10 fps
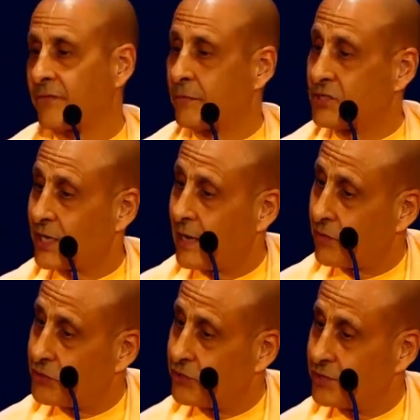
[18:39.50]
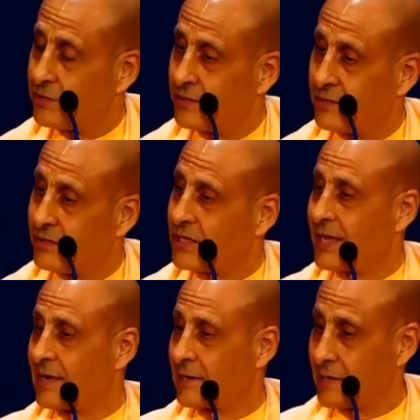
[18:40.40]
From childhood
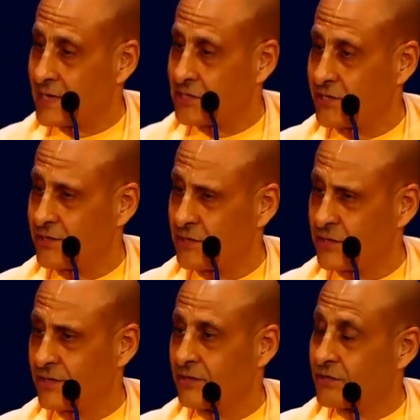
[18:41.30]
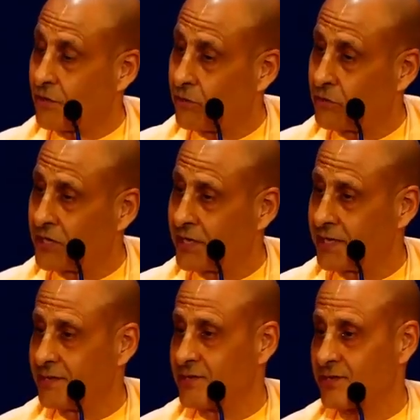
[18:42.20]
to adolescence to old
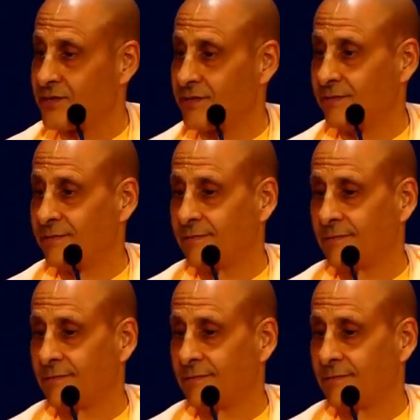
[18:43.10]
age.